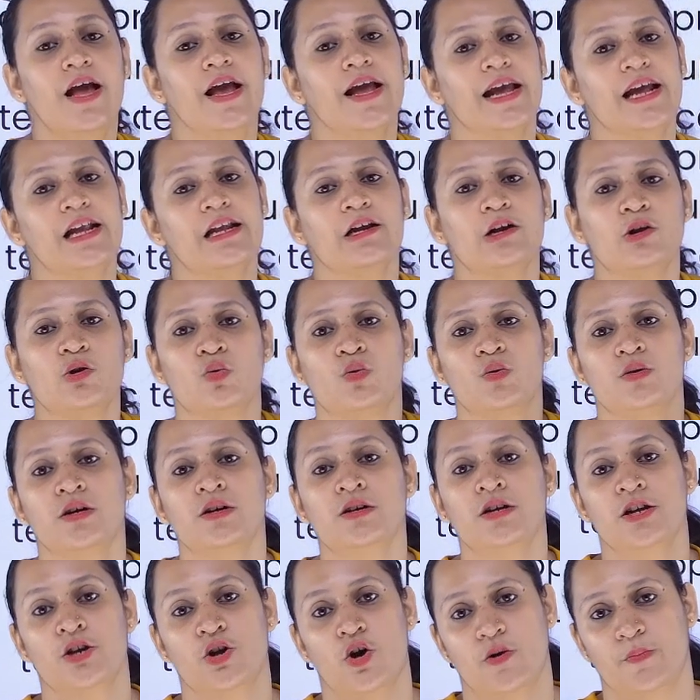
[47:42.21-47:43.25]
include it
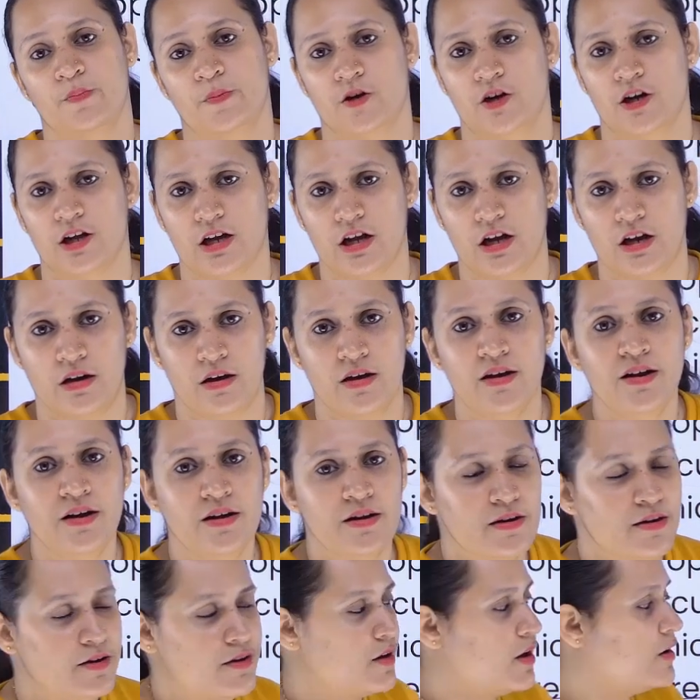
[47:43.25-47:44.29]
in your particular
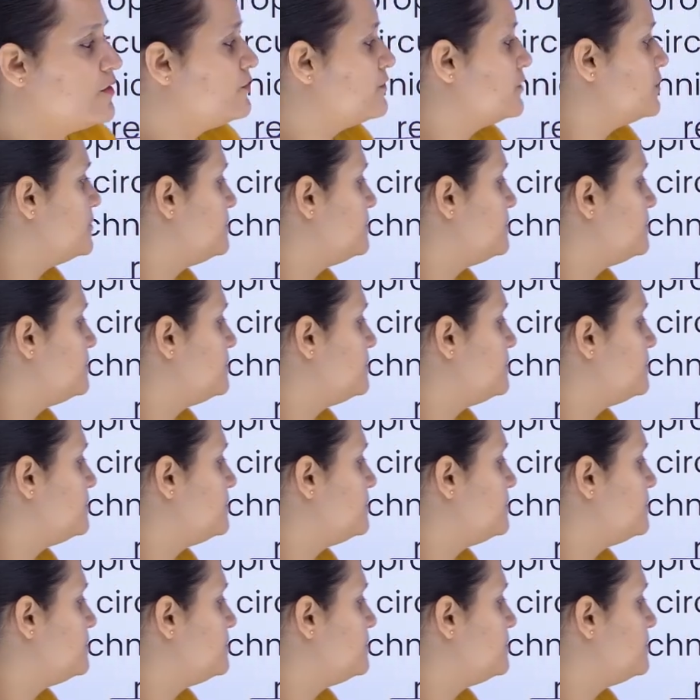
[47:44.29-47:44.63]
draft.